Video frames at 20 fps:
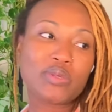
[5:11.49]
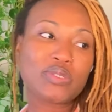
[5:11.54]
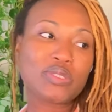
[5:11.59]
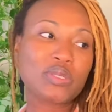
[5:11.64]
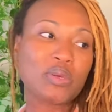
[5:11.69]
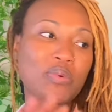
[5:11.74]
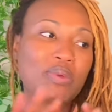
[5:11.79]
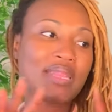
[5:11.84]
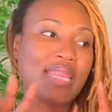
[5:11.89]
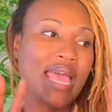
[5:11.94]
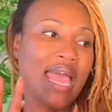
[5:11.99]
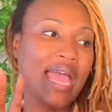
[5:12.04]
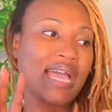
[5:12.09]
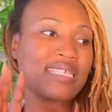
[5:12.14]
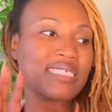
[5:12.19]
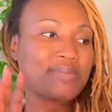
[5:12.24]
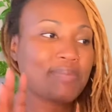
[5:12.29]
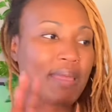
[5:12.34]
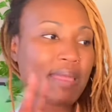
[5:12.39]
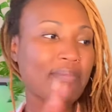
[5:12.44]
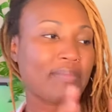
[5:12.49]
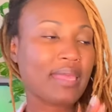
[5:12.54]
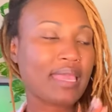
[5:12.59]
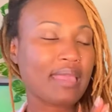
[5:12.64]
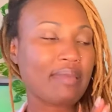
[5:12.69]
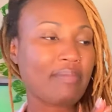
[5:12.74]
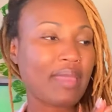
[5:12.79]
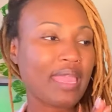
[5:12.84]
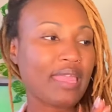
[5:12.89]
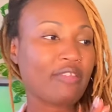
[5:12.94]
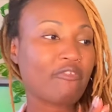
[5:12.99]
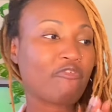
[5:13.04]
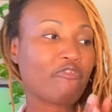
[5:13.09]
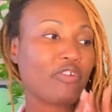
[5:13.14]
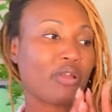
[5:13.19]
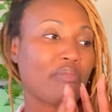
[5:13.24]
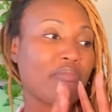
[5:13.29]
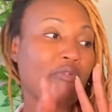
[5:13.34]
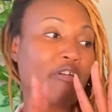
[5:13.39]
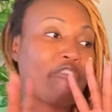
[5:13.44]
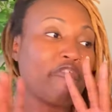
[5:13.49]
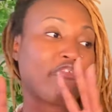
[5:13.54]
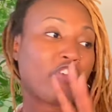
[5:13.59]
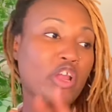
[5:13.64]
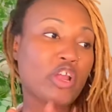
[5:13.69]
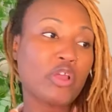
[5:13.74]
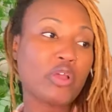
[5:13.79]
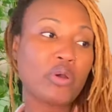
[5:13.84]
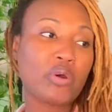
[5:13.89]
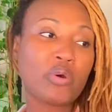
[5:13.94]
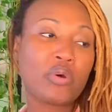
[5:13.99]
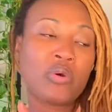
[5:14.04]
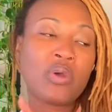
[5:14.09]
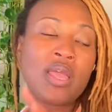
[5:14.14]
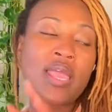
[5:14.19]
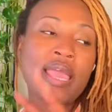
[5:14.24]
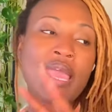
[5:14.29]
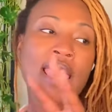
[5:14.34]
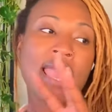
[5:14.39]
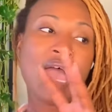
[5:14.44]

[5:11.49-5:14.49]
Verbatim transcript: So with the aspect being made from Virgo